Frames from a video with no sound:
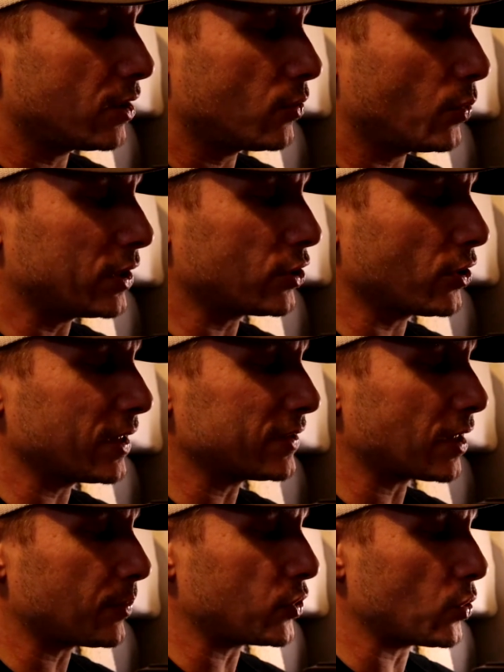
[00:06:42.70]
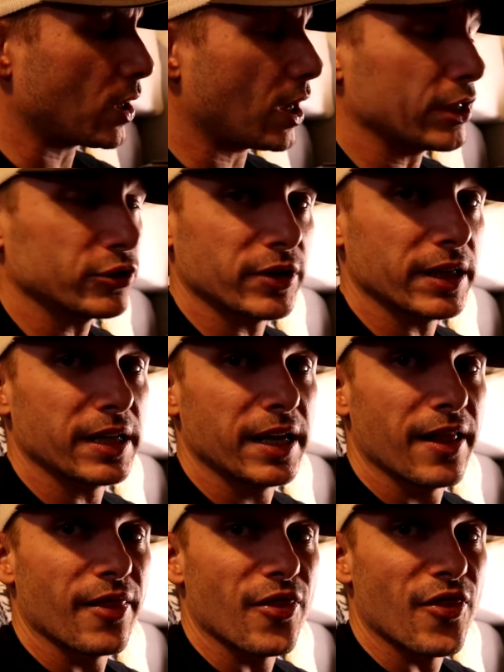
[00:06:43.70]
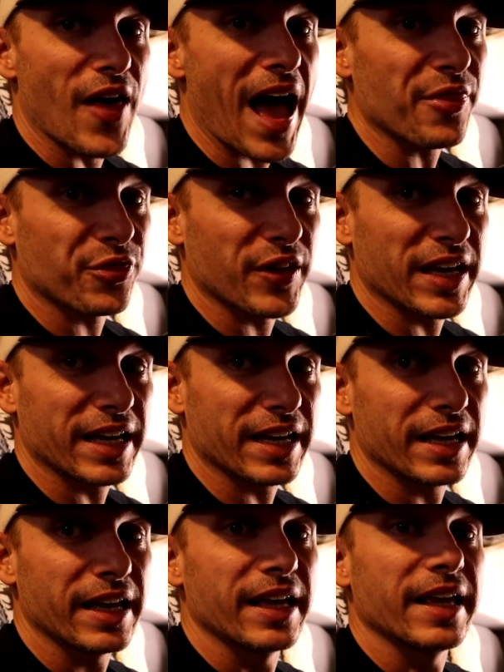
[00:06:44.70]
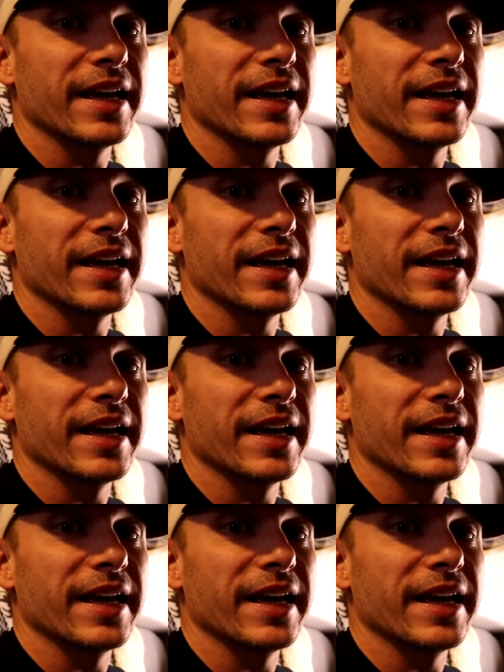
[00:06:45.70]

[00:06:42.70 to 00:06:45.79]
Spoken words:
We turn this up to 100. That thing